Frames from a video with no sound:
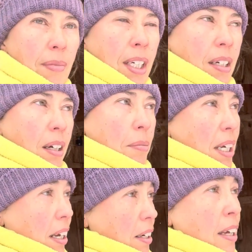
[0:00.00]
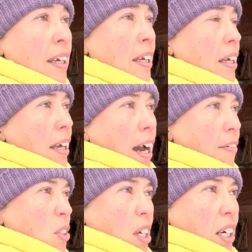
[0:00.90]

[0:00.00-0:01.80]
Um, and after that,